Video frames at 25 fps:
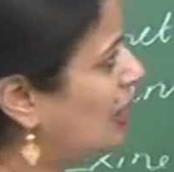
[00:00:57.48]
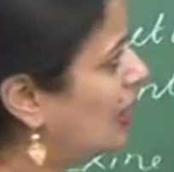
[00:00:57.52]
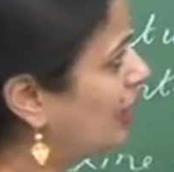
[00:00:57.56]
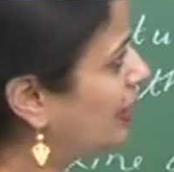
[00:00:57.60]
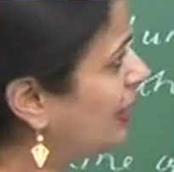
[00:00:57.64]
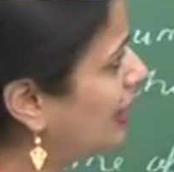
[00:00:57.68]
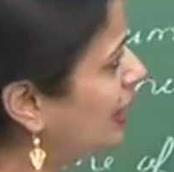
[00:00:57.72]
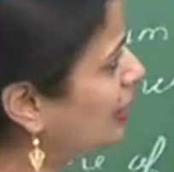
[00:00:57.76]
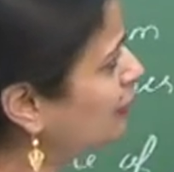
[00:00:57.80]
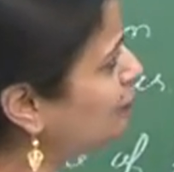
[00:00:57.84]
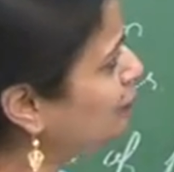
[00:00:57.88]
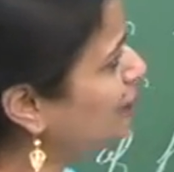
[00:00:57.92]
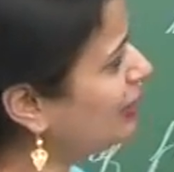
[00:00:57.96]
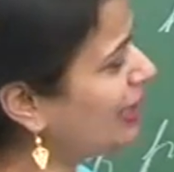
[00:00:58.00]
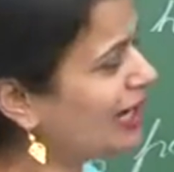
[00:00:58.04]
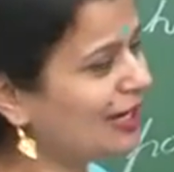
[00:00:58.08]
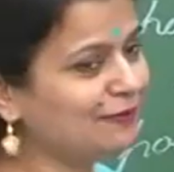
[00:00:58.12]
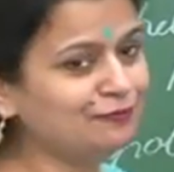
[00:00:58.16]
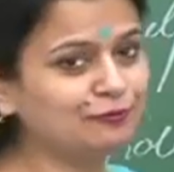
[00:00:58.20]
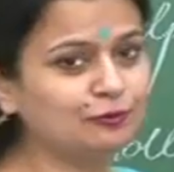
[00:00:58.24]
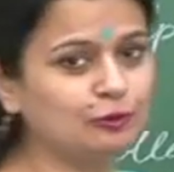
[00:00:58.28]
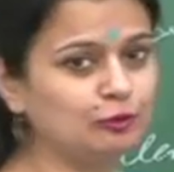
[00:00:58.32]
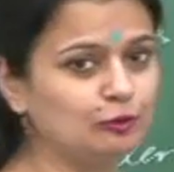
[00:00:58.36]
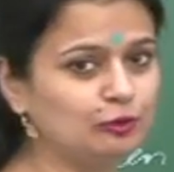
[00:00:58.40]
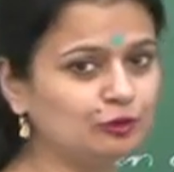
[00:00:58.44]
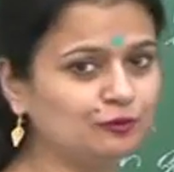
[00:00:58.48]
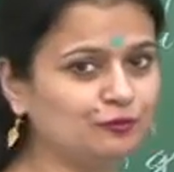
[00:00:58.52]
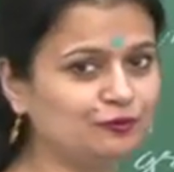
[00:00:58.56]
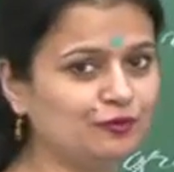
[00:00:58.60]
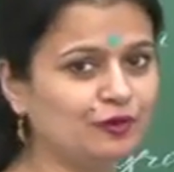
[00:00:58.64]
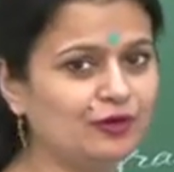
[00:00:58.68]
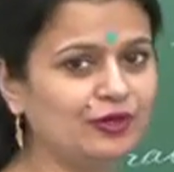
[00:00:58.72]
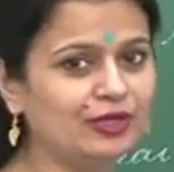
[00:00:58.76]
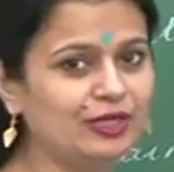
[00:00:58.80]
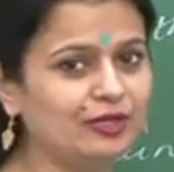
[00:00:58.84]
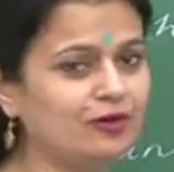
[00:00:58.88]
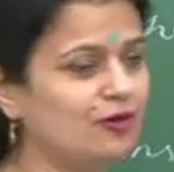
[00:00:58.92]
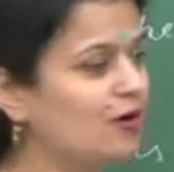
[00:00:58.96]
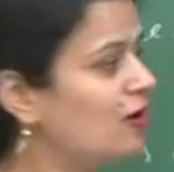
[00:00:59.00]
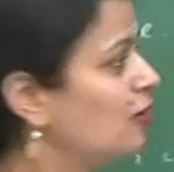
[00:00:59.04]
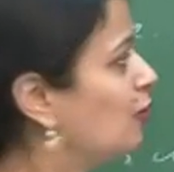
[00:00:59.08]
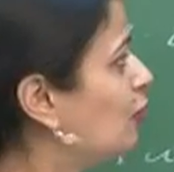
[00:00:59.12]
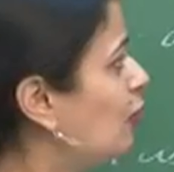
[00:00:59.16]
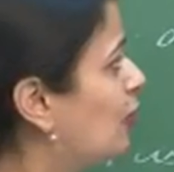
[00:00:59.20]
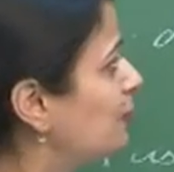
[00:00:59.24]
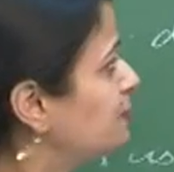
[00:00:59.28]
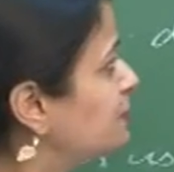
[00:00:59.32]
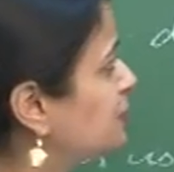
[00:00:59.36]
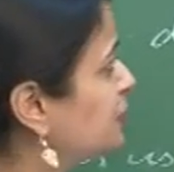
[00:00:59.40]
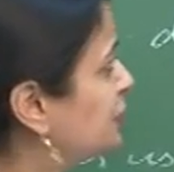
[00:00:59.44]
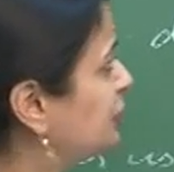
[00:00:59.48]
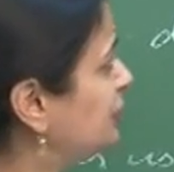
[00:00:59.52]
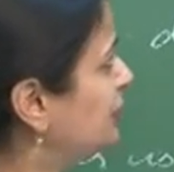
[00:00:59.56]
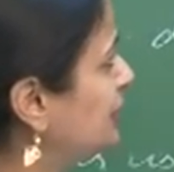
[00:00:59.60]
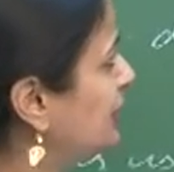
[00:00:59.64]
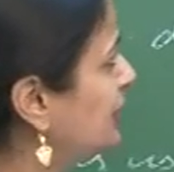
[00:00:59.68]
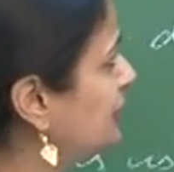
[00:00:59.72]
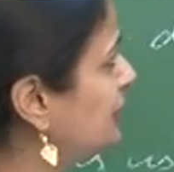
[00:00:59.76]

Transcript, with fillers: Again we have to look for a wrong option